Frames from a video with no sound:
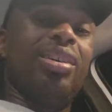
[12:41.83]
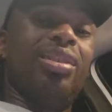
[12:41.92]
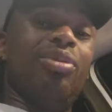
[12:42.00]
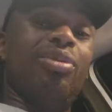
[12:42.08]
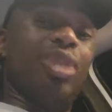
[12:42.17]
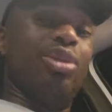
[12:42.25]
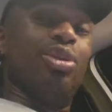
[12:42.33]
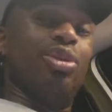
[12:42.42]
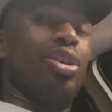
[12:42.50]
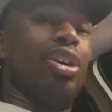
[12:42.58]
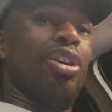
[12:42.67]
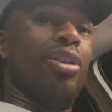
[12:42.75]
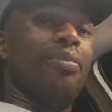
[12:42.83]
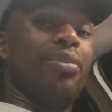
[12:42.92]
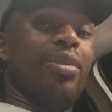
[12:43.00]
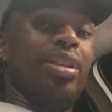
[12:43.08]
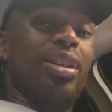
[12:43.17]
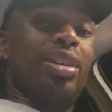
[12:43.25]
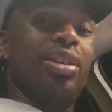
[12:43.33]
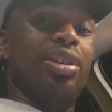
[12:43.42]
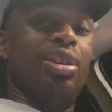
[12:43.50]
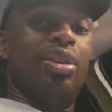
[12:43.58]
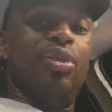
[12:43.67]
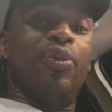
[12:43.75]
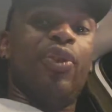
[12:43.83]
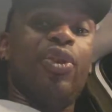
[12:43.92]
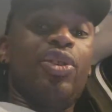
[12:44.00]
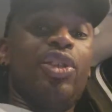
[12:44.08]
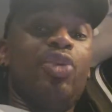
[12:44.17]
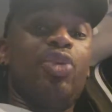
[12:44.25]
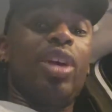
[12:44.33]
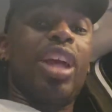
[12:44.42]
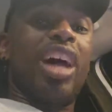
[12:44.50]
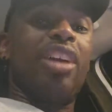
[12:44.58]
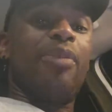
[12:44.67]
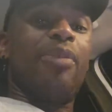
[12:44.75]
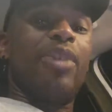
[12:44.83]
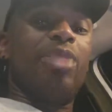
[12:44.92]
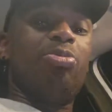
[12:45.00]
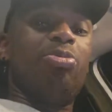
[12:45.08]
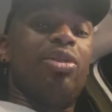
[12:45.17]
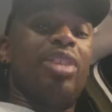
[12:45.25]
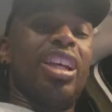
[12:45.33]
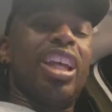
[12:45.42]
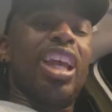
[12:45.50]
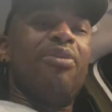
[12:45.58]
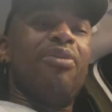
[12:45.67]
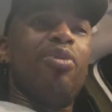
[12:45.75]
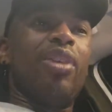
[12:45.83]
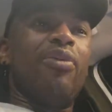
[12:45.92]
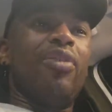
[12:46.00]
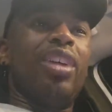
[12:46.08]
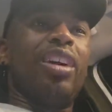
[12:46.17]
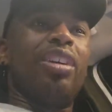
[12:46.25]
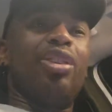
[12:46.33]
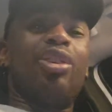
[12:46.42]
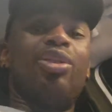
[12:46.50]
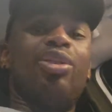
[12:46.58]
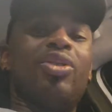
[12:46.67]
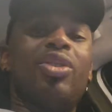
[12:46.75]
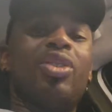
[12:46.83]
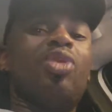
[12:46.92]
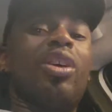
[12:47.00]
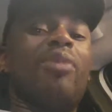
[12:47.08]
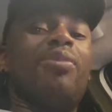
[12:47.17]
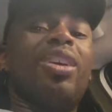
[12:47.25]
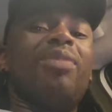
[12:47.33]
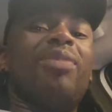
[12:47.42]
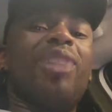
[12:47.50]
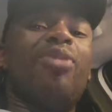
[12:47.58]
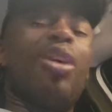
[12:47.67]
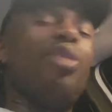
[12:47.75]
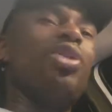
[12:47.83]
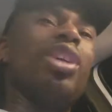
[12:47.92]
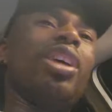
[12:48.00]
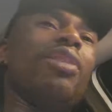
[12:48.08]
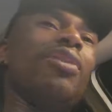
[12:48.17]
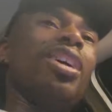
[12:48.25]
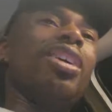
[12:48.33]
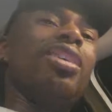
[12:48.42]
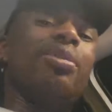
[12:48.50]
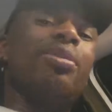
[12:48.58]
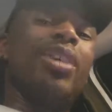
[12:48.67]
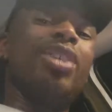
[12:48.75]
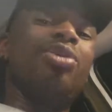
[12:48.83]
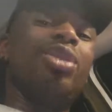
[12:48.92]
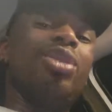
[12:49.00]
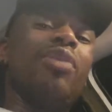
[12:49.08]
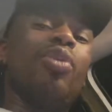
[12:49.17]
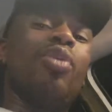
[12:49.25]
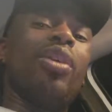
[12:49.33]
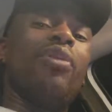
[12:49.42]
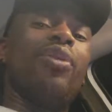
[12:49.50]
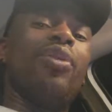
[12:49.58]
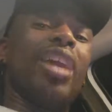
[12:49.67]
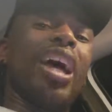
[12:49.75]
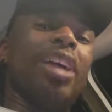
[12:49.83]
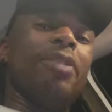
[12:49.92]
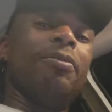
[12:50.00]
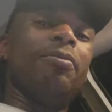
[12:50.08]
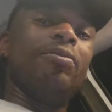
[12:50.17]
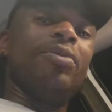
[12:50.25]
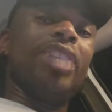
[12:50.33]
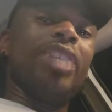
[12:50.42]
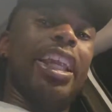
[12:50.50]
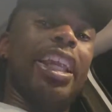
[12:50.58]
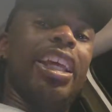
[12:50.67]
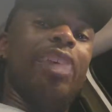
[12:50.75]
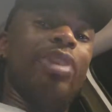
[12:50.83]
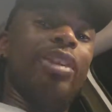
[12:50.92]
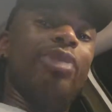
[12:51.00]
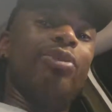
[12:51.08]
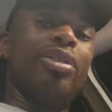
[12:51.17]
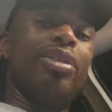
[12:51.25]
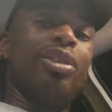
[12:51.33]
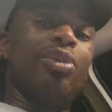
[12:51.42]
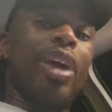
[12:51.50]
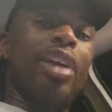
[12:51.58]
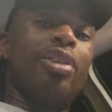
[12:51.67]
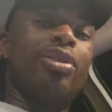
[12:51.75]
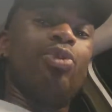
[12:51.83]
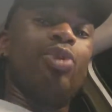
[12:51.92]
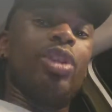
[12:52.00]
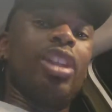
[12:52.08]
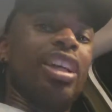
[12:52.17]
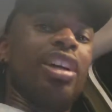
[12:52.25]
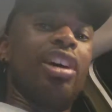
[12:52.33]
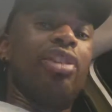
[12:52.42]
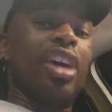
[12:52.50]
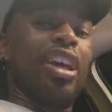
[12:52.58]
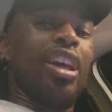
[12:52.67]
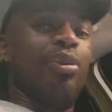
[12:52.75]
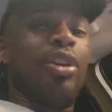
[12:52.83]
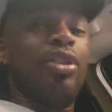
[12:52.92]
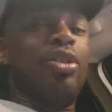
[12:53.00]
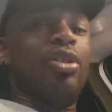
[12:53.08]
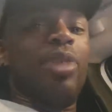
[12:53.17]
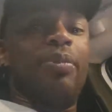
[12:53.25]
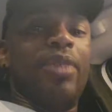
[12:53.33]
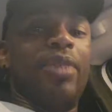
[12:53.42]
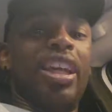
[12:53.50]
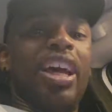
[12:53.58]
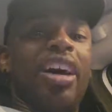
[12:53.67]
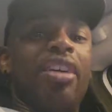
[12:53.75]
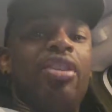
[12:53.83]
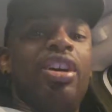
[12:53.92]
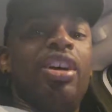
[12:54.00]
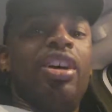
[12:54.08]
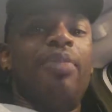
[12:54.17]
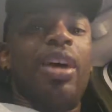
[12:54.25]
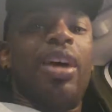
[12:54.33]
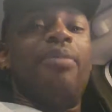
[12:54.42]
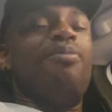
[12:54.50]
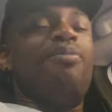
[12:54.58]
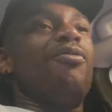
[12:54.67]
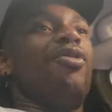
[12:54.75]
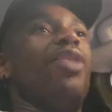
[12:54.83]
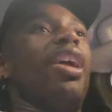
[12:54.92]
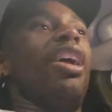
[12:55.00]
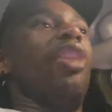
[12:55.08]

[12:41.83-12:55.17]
which is wrong. You know, forced his way out of Pittsburgh. They gave him away for like a 3rd or 6th round pick. I'm like, why would you give the best receiver away for that? And then when he went to the Raiders, we think, okay, the Raiders might break out, might create a